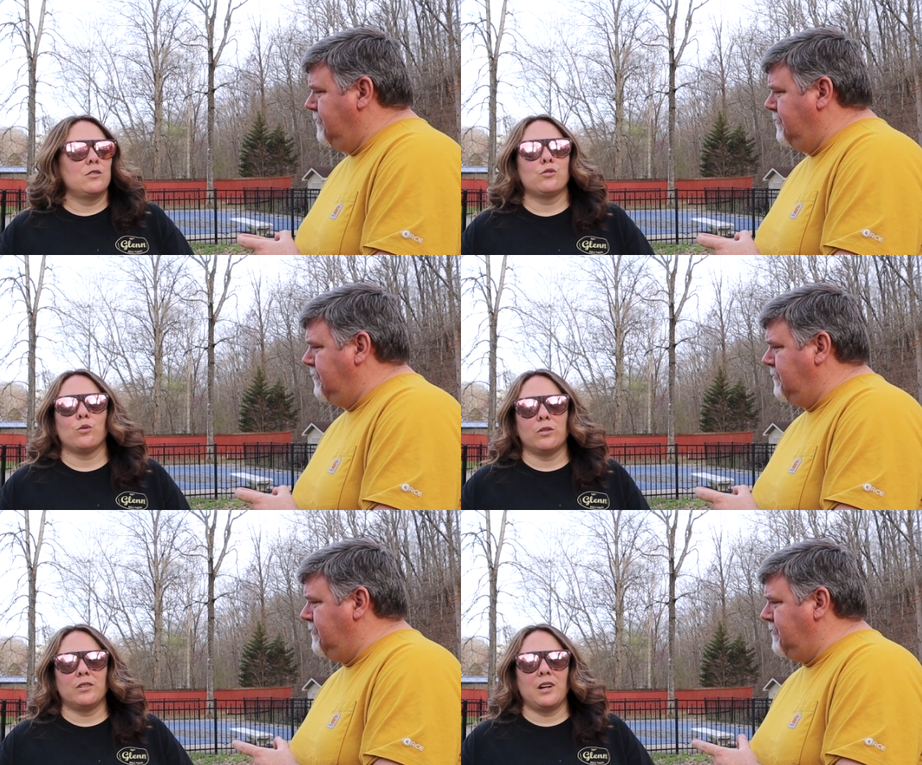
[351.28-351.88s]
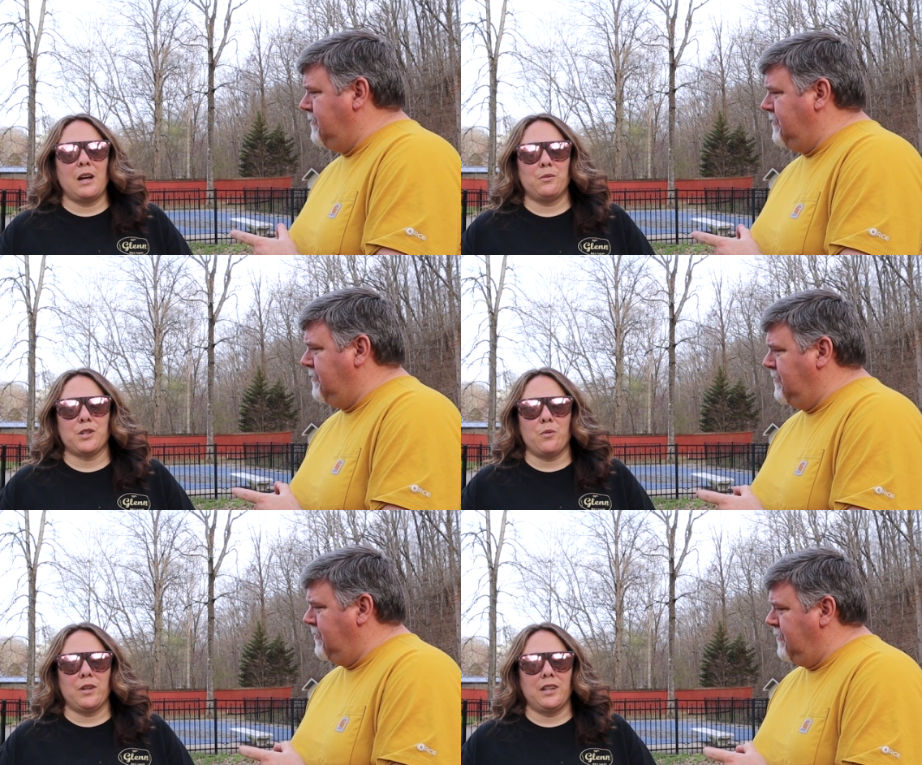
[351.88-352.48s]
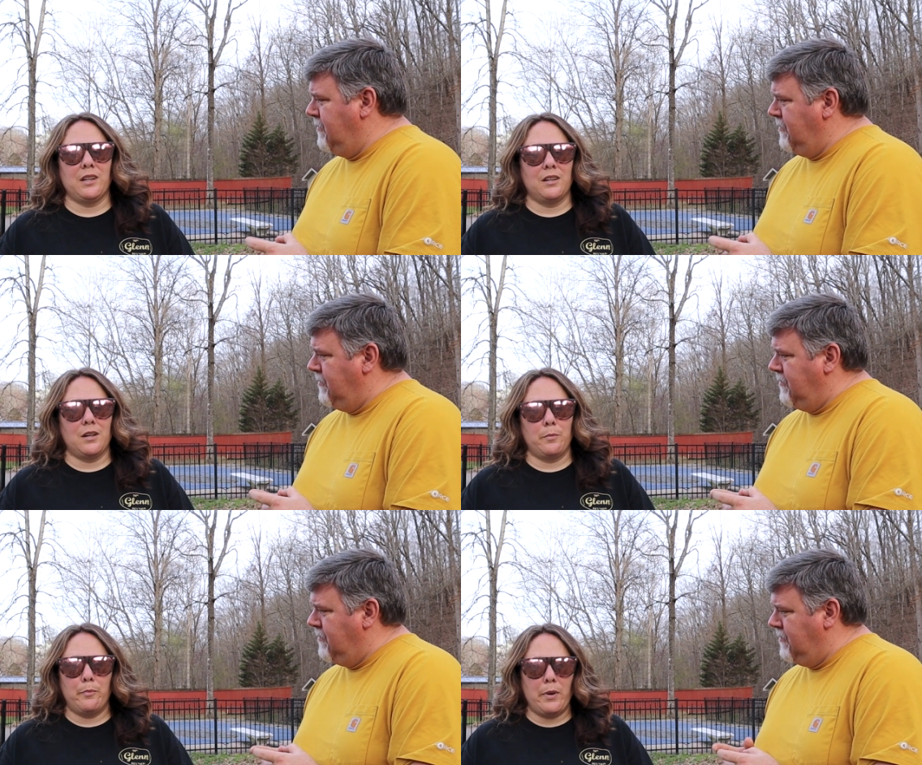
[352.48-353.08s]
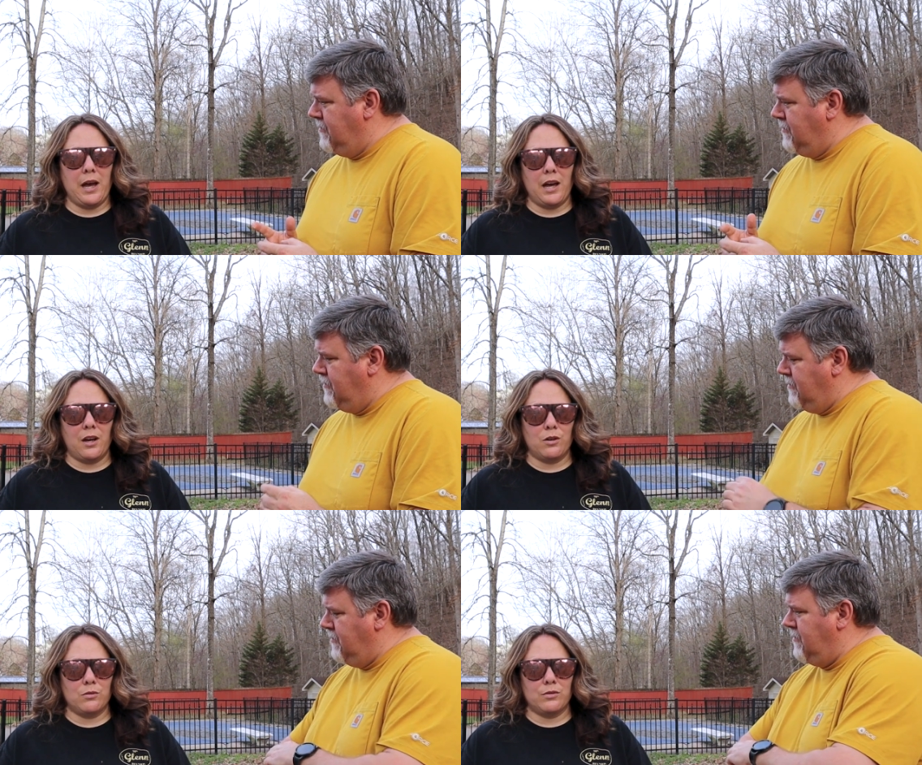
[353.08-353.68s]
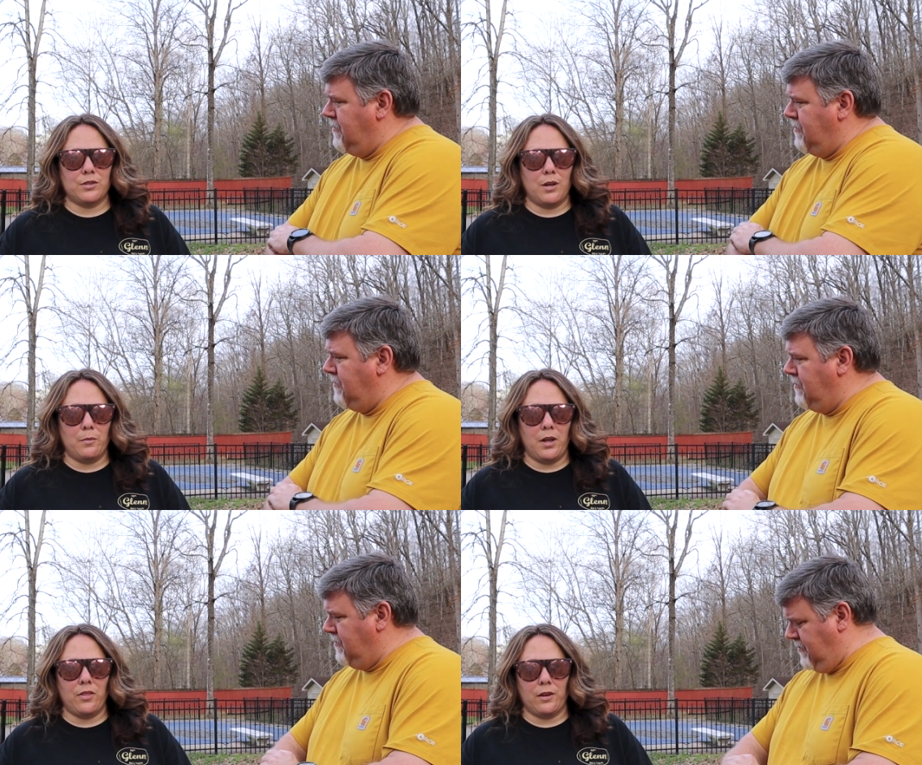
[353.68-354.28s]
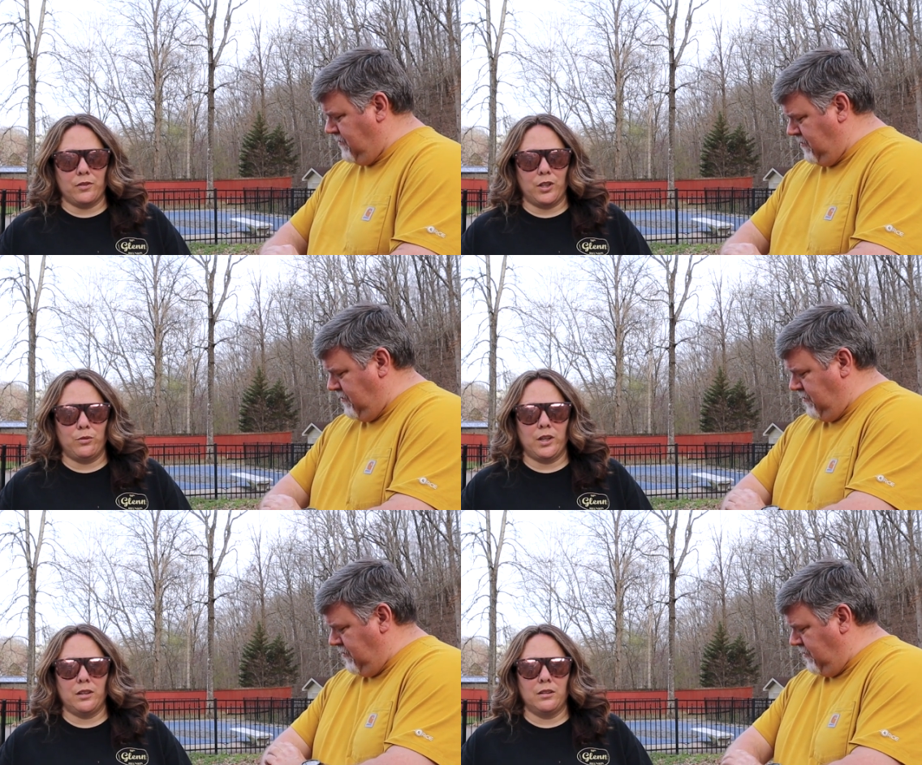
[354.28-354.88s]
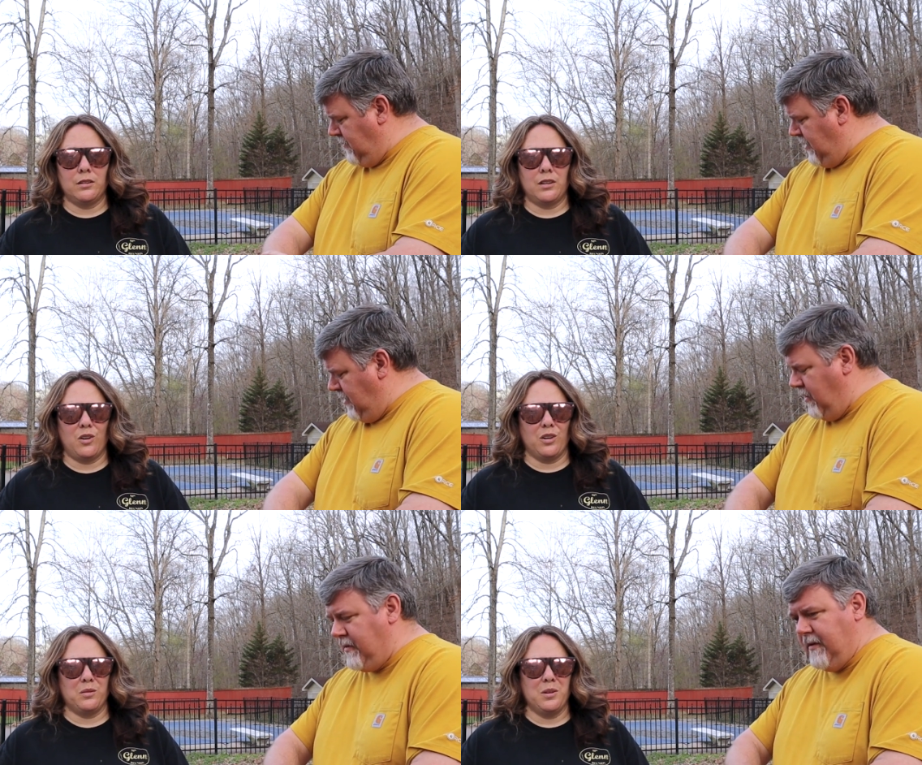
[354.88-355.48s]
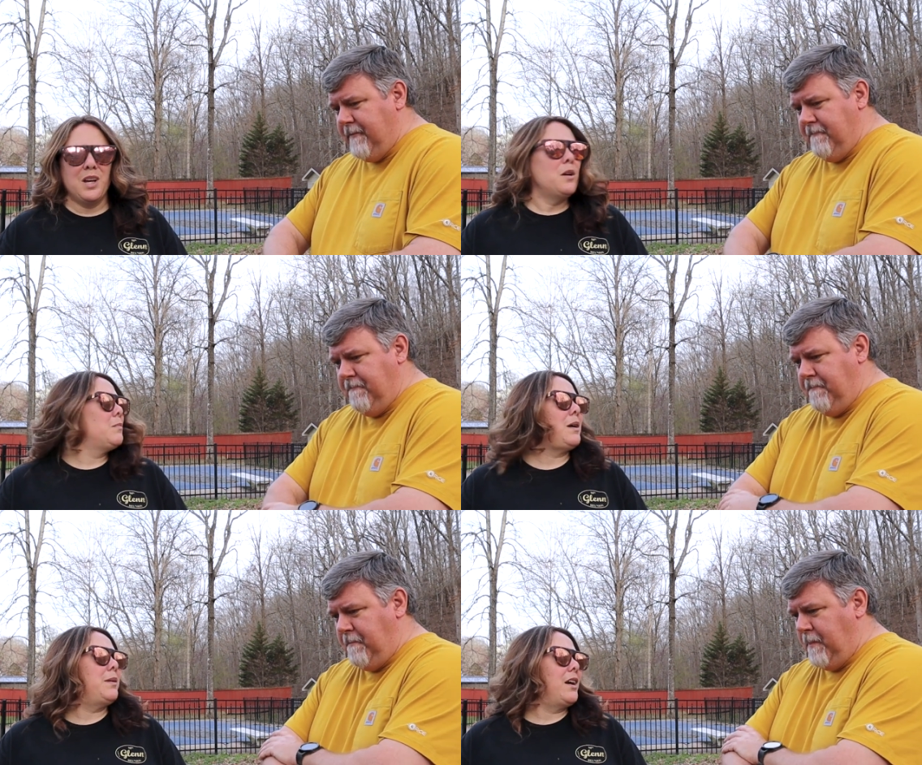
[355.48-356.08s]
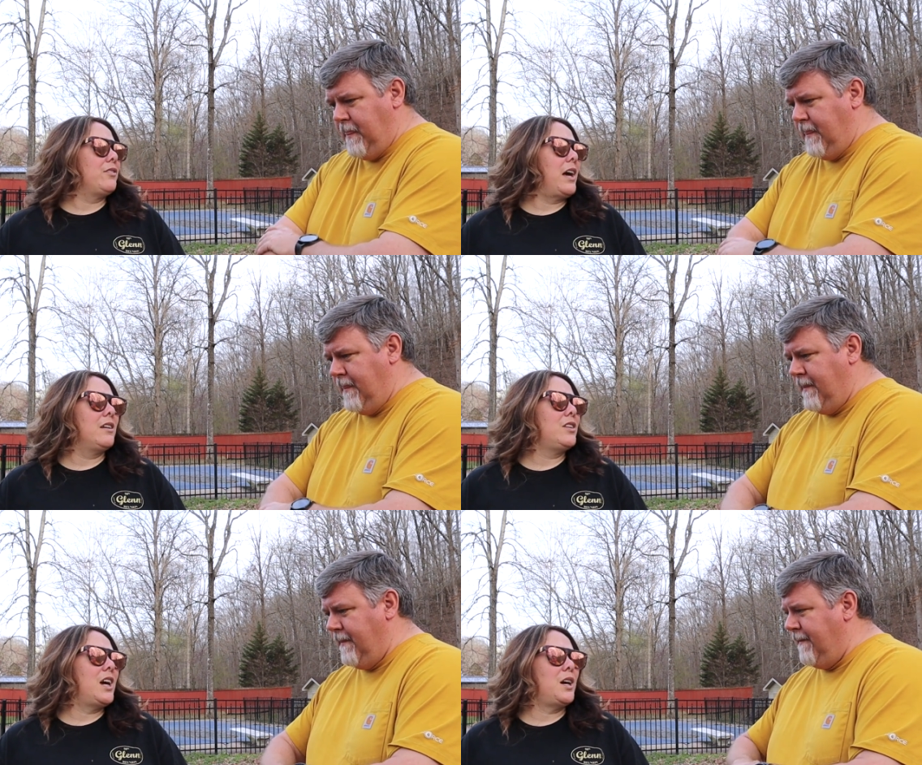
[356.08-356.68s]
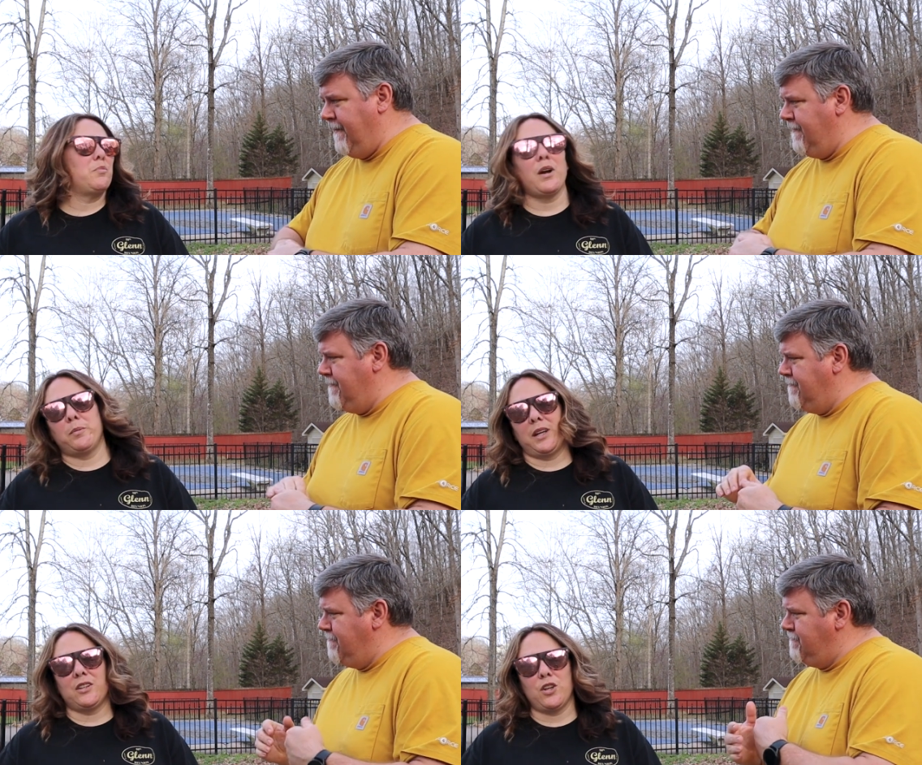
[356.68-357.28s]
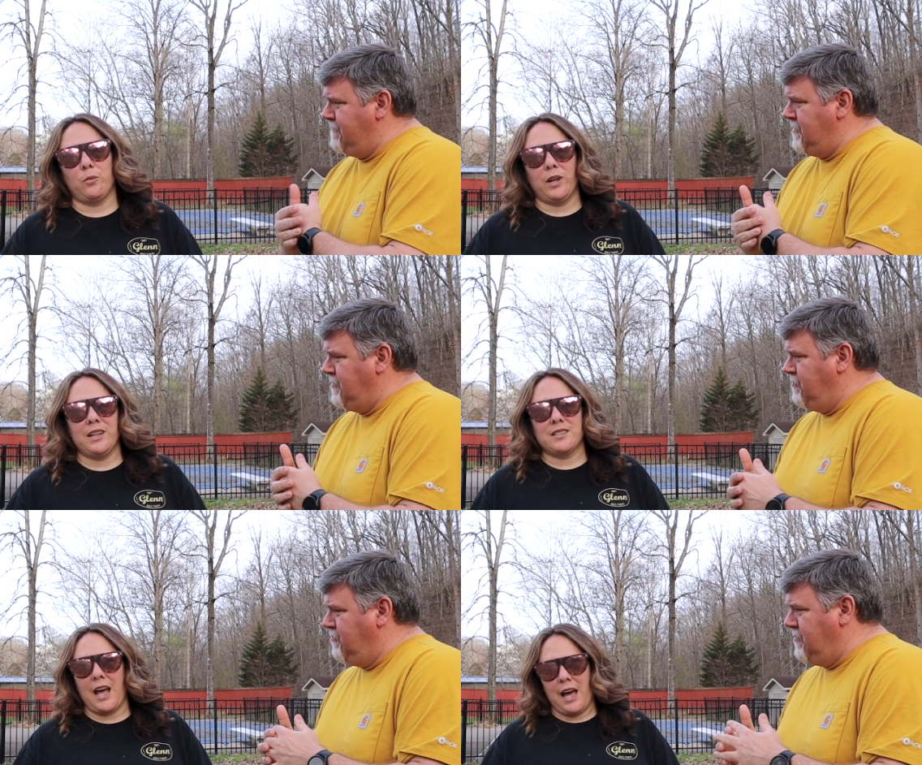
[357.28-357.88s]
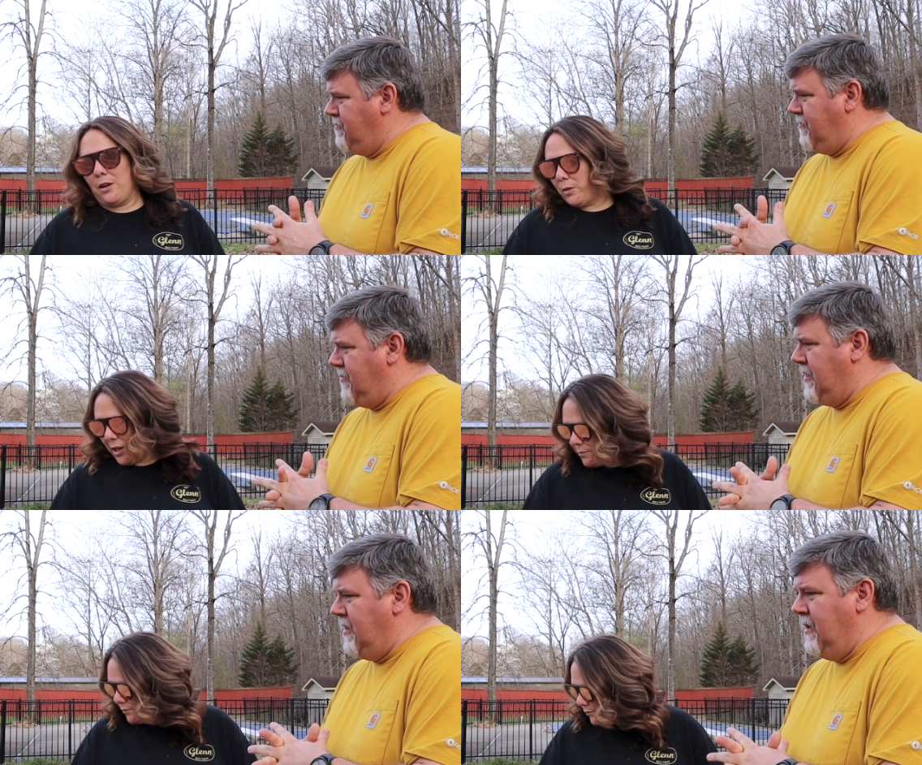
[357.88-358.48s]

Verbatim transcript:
Speaker 1: short I was going about a month after you did. Or maybe not that no, probably two weeks. I don't know.